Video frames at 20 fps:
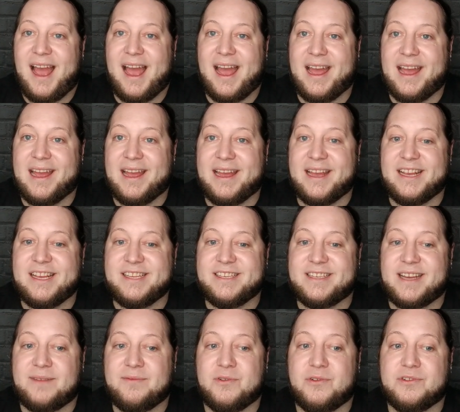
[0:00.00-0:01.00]

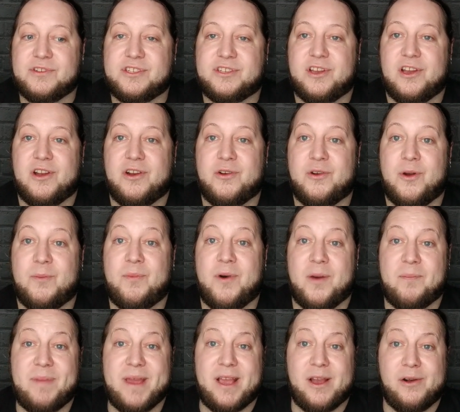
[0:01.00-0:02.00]
and I've also
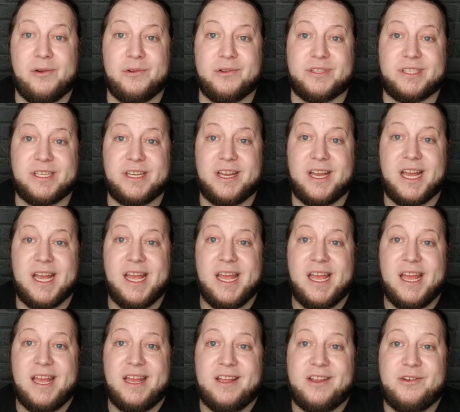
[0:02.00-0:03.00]
got a big old
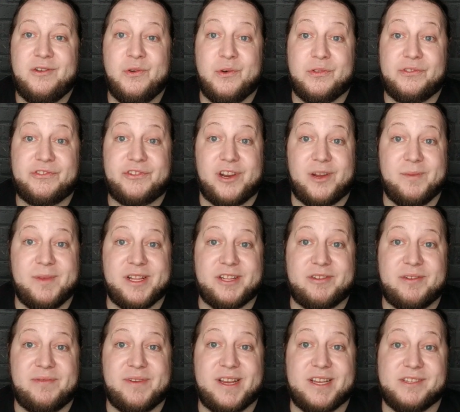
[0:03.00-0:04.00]
North Star
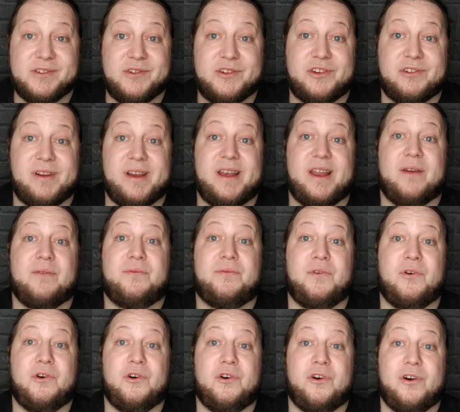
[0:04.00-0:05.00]
military figures order in
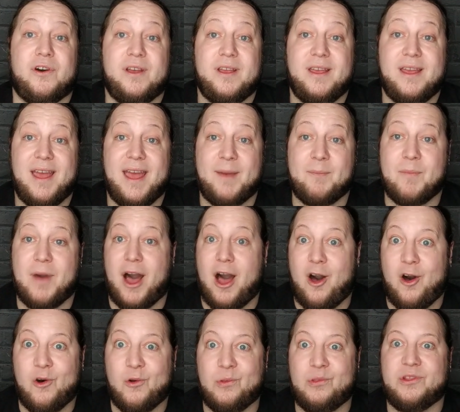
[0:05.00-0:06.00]
for a
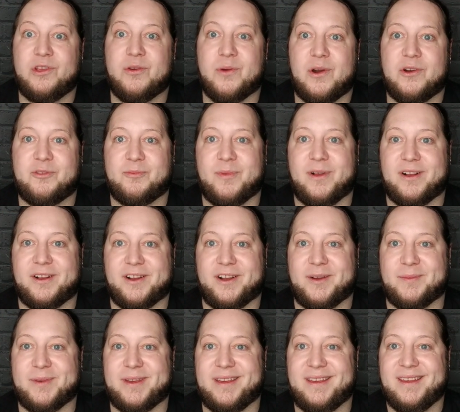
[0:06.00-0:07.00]
whole new Oathmark
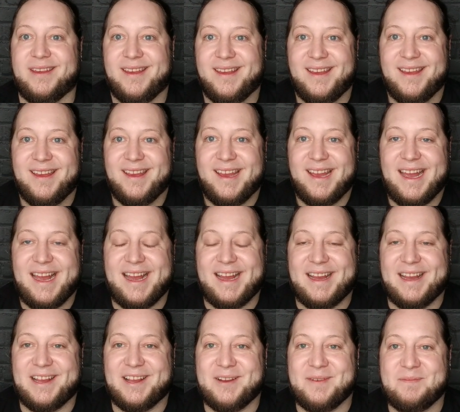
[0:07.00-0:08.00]
army.
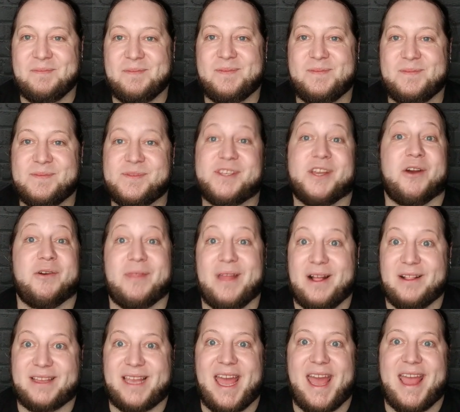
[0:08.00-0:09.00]
So
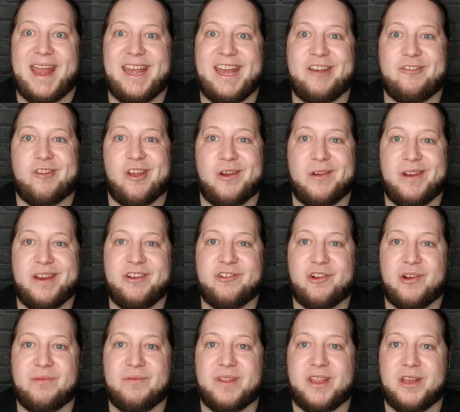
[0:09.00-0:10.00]
that'll get an
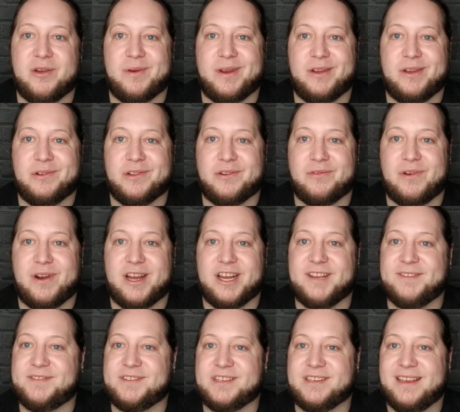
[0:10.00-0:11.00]
intro video when it all
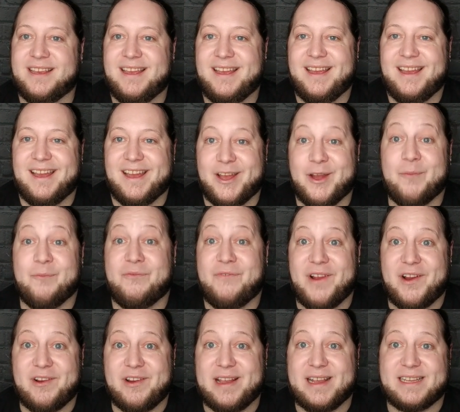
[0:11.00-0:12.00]
arrives. I'm
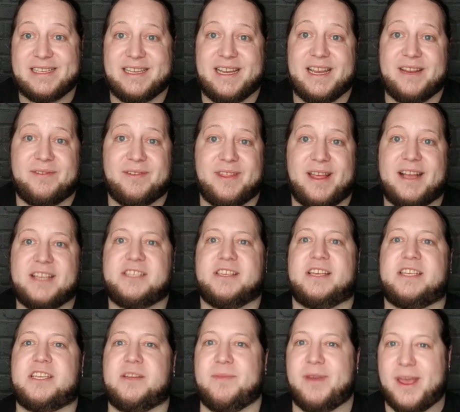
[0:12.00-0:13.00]
very excited for that. So
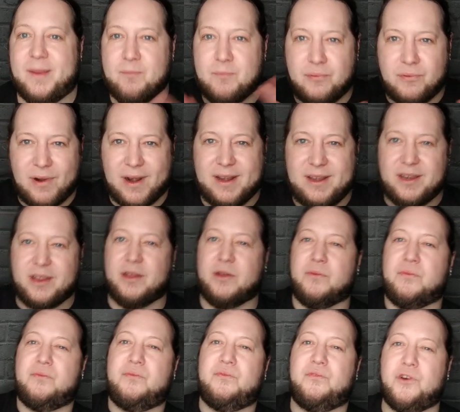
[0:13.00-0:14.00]
that's going to be a brand
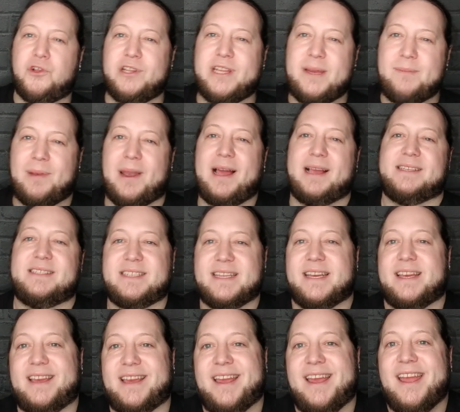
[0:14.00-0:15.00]
new, fully
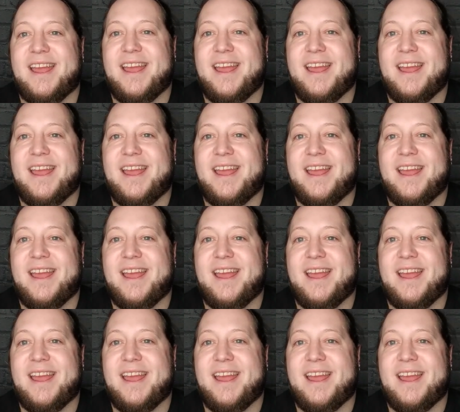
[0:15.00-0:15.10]
plastic,